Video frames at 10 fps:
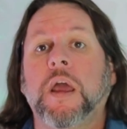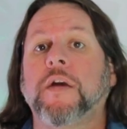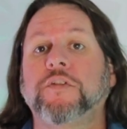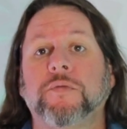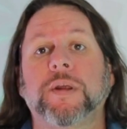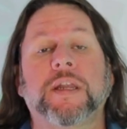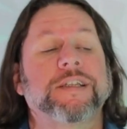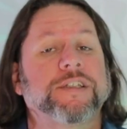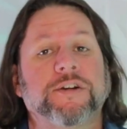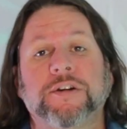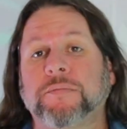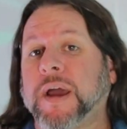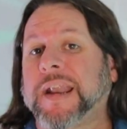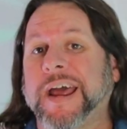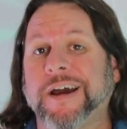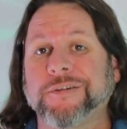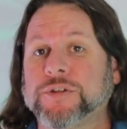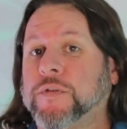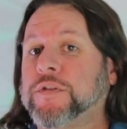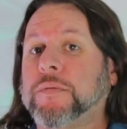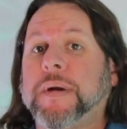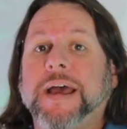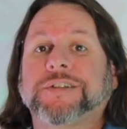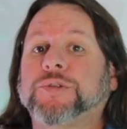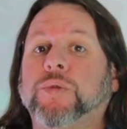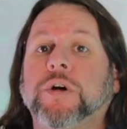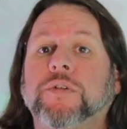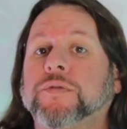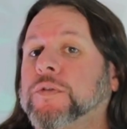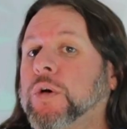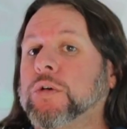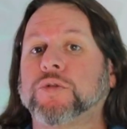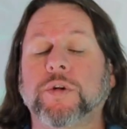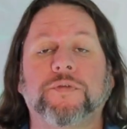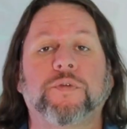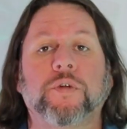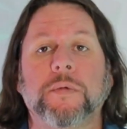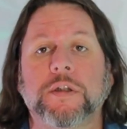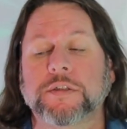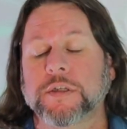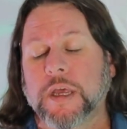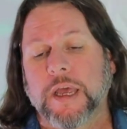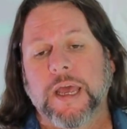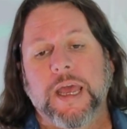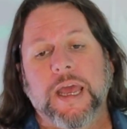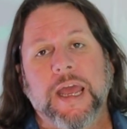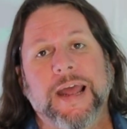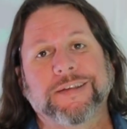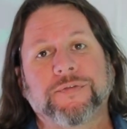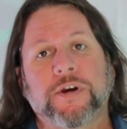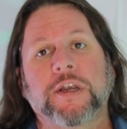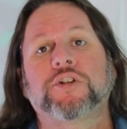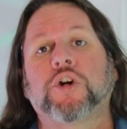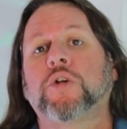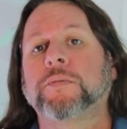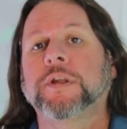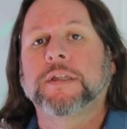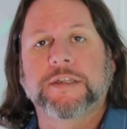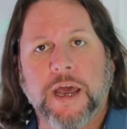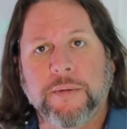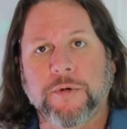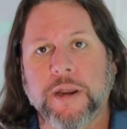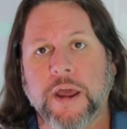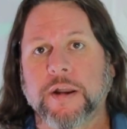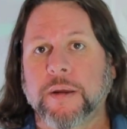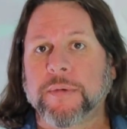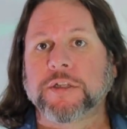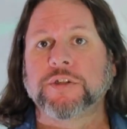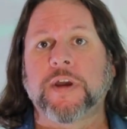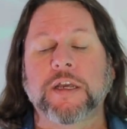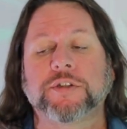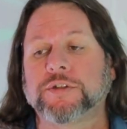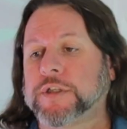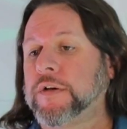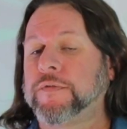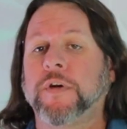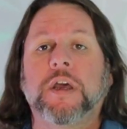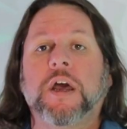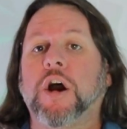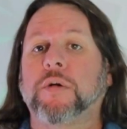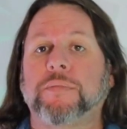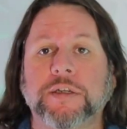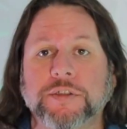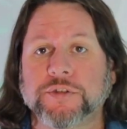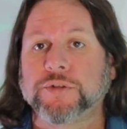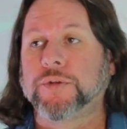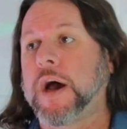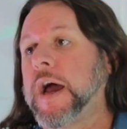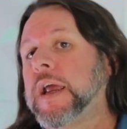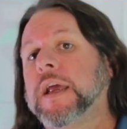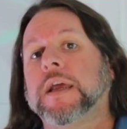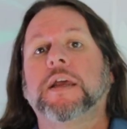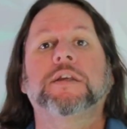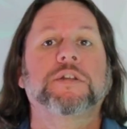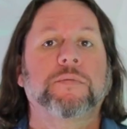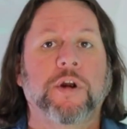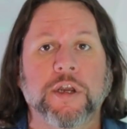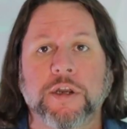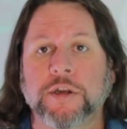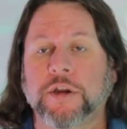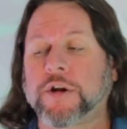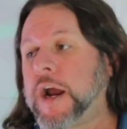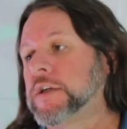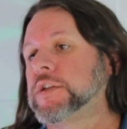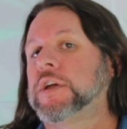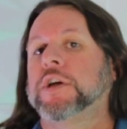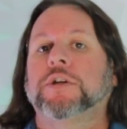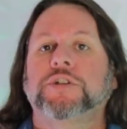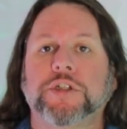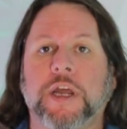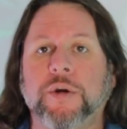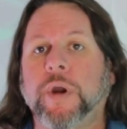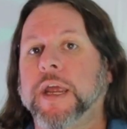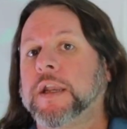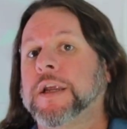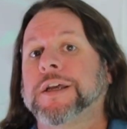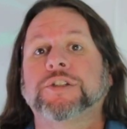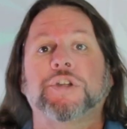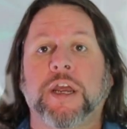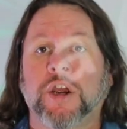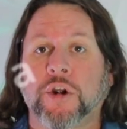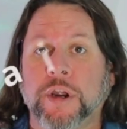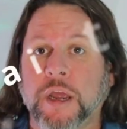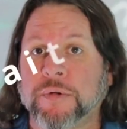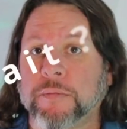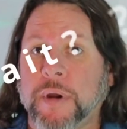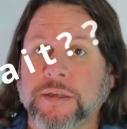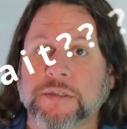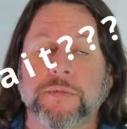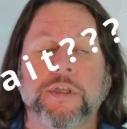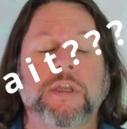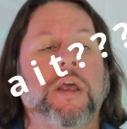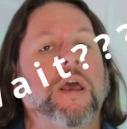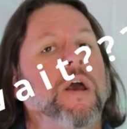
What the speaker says: If you've been considering buying a house over the past 12 or 24 months, it's a very turbulent time right now. And I bet you've asked yourself, are prices too high? Is the market going to crash? Should I wait? Should I hurry up and buy something?